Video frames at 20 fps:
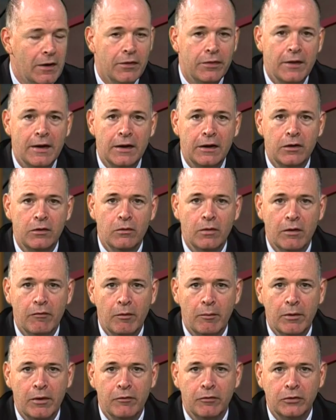And thank you,
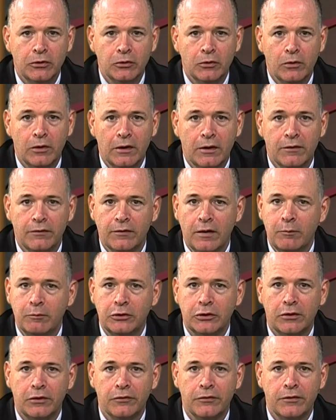everybody, for joining us. I'm
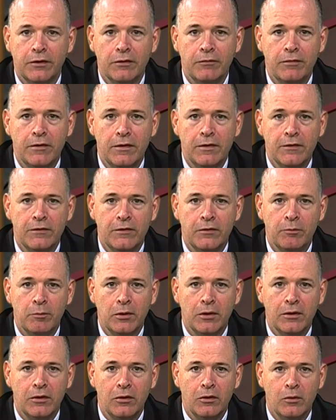Charles Duffy. This is
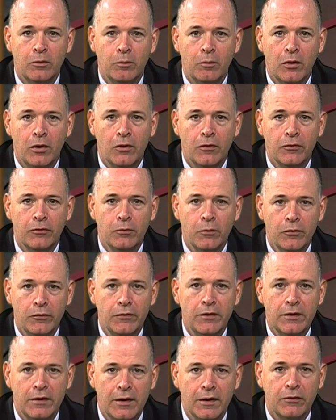Political Pulse. We'll
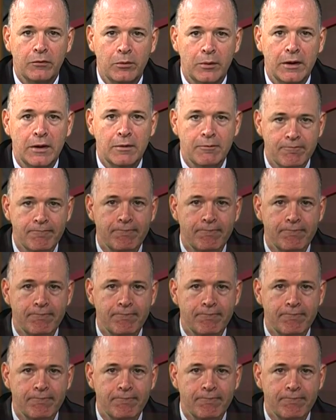see you next week.